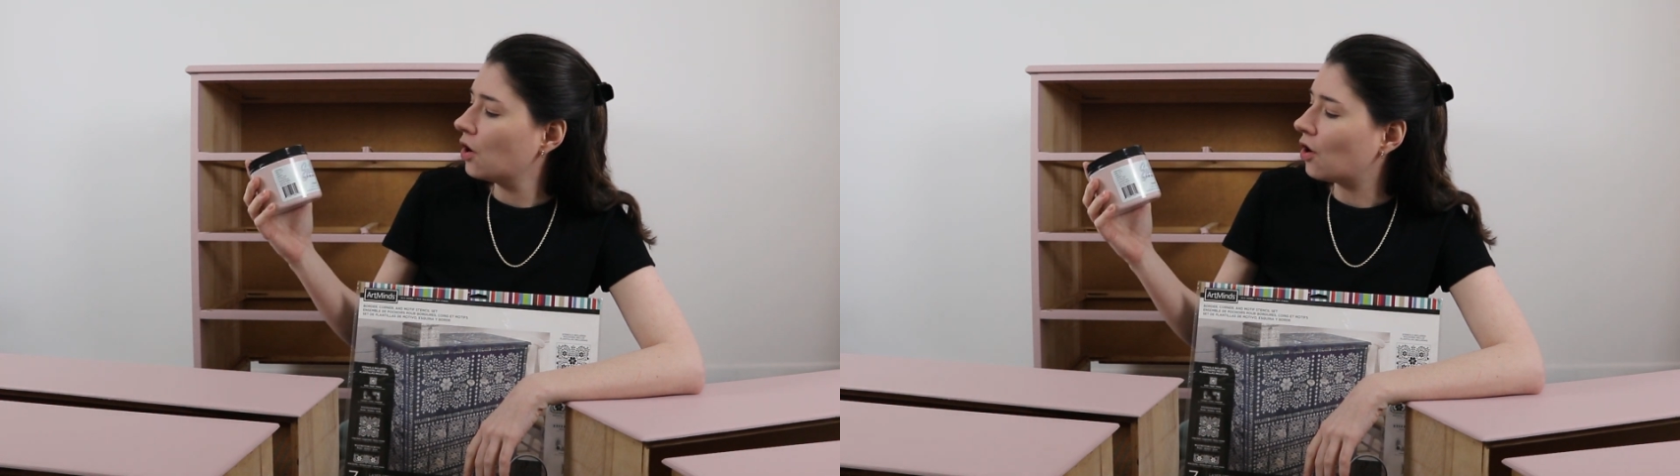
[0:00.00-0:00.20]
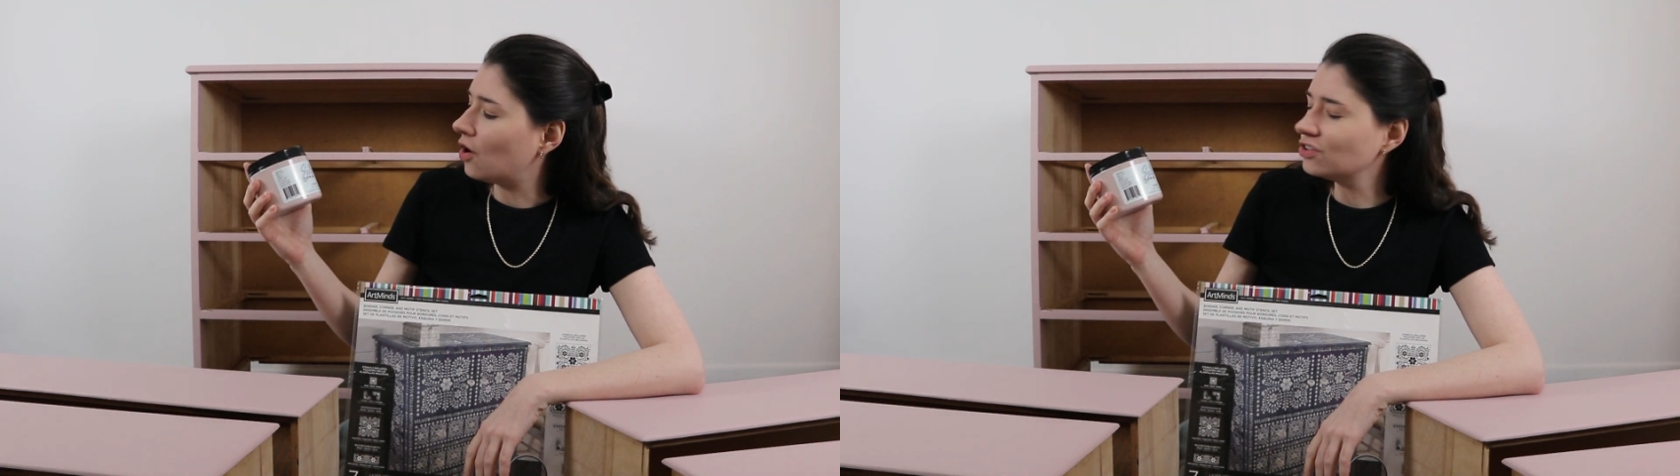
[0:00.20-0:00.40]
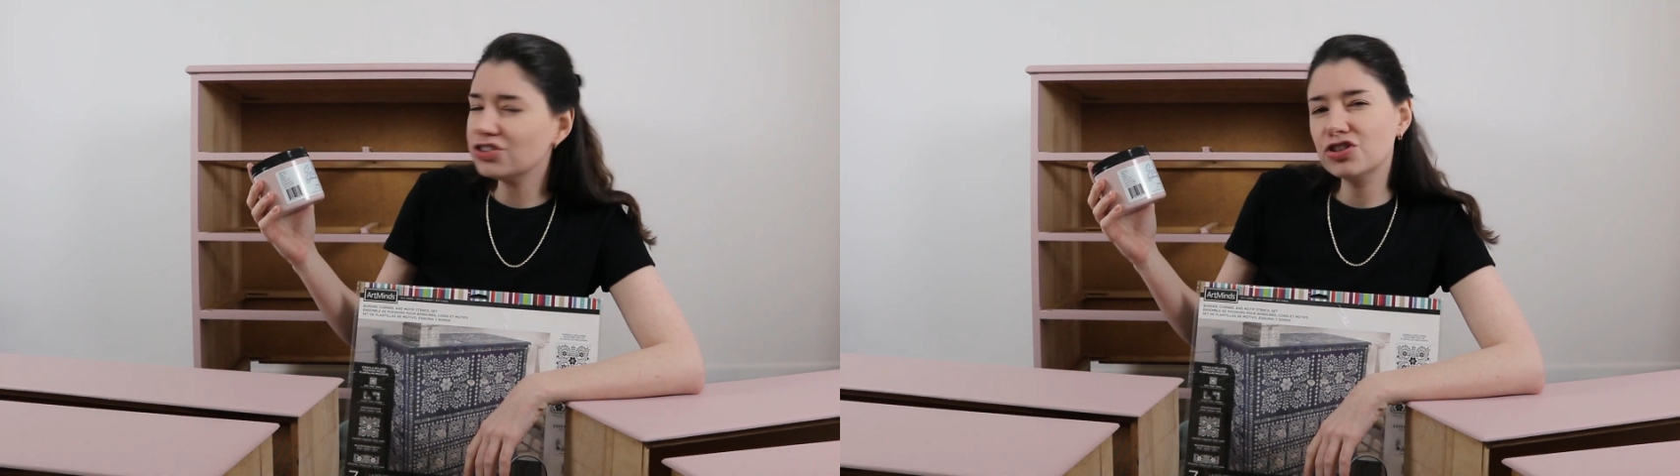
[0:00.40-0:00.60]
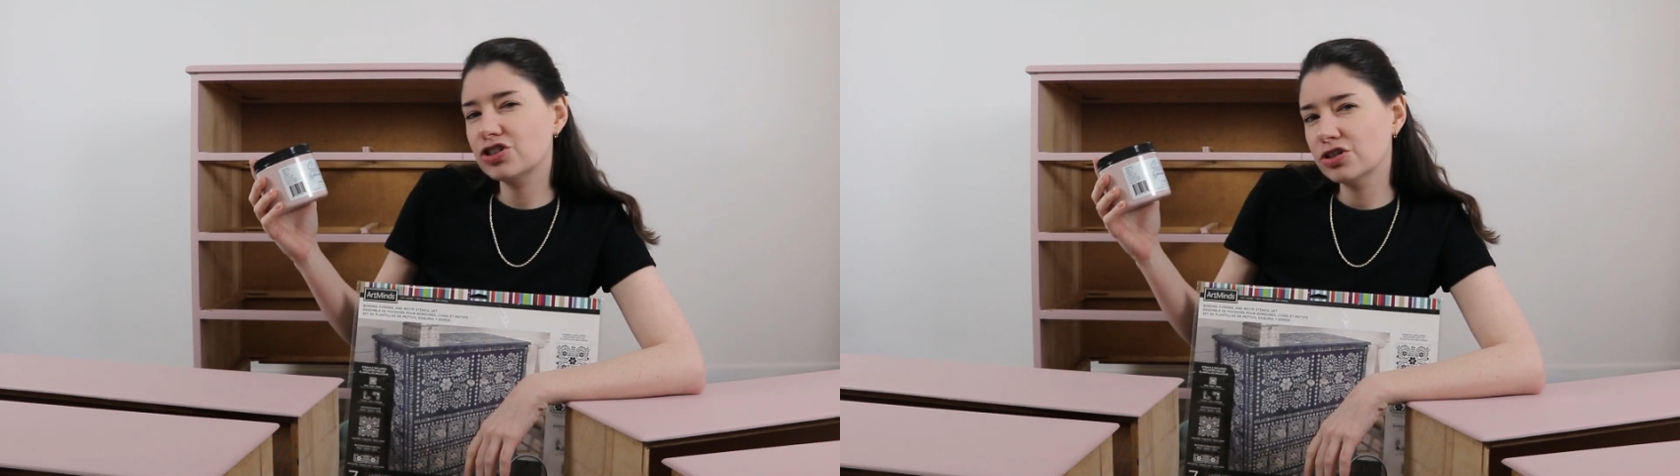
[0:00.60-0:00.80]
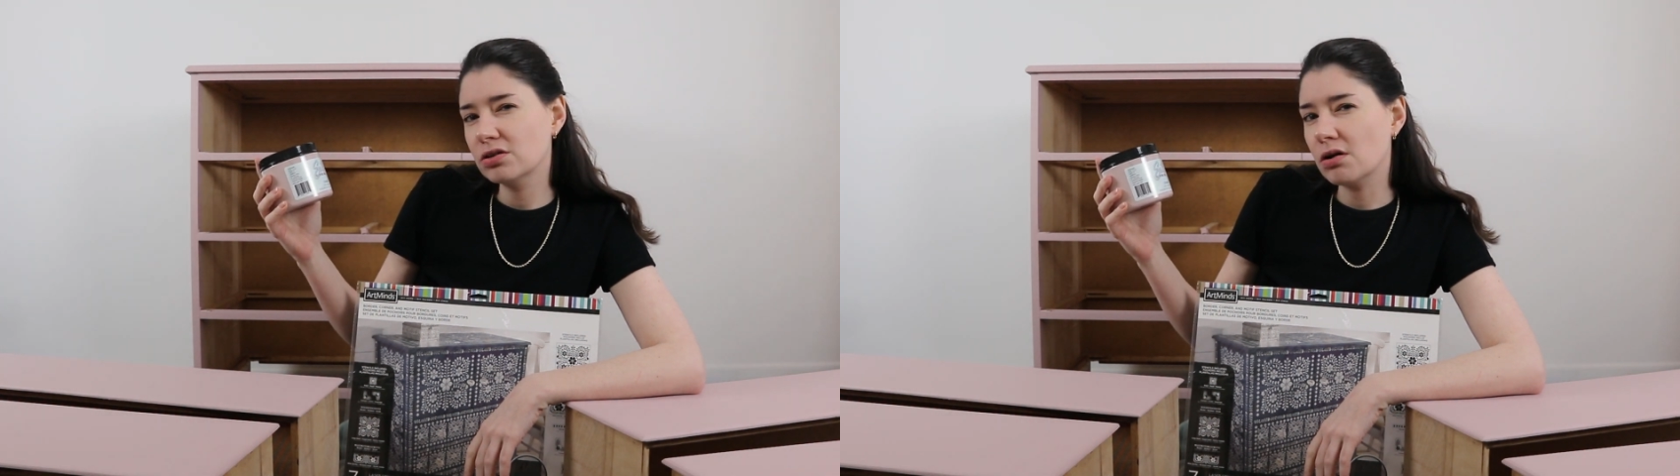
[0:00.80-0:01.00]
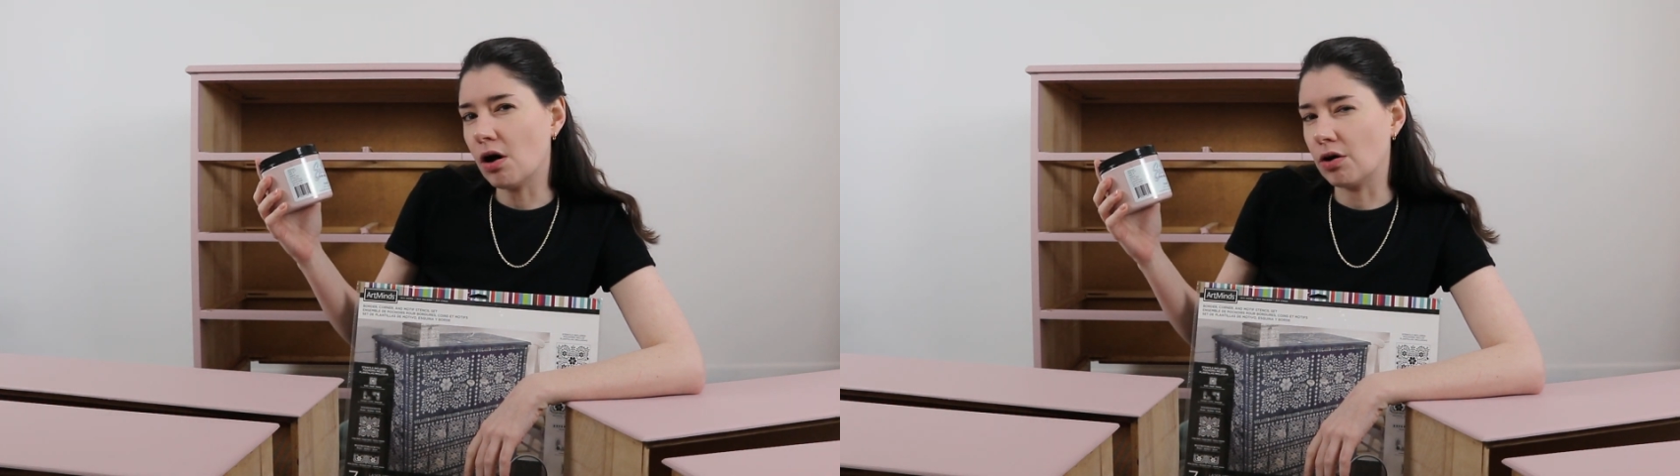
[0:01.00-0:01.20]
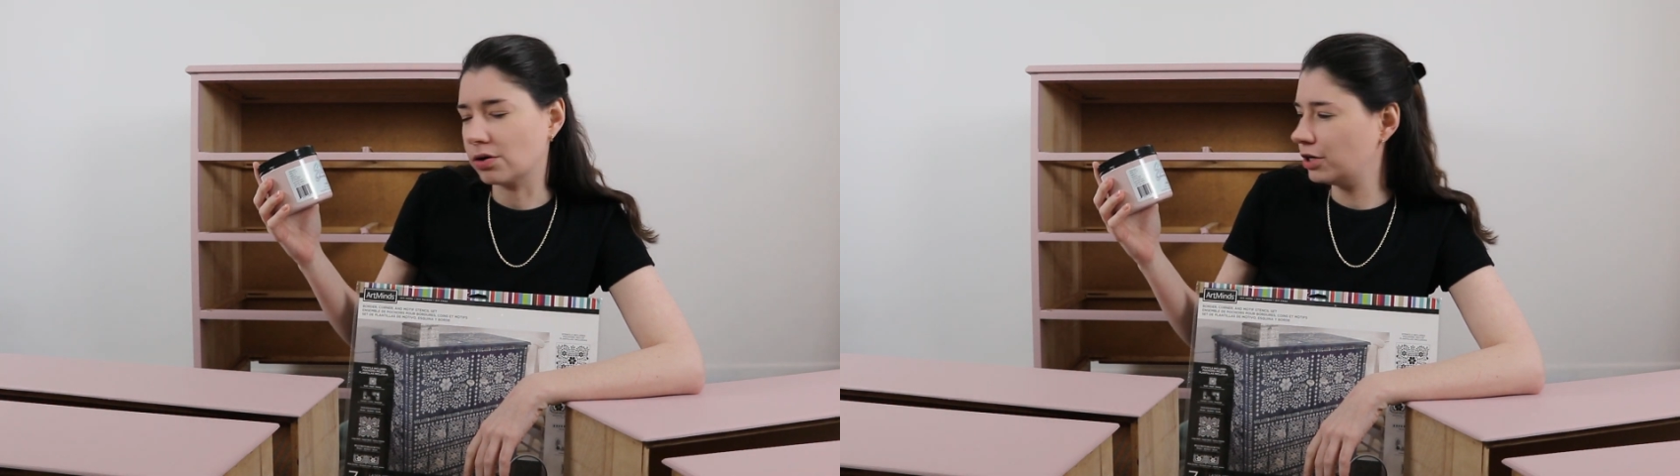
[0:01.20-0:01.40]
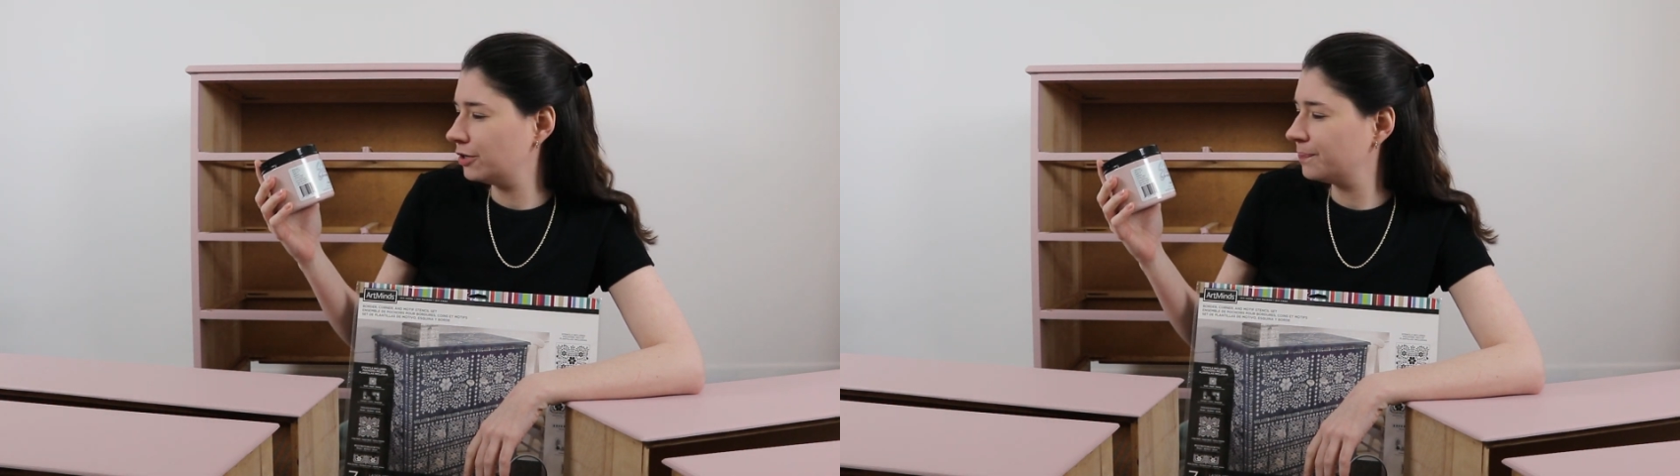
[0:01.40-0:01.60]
Conch? Conch.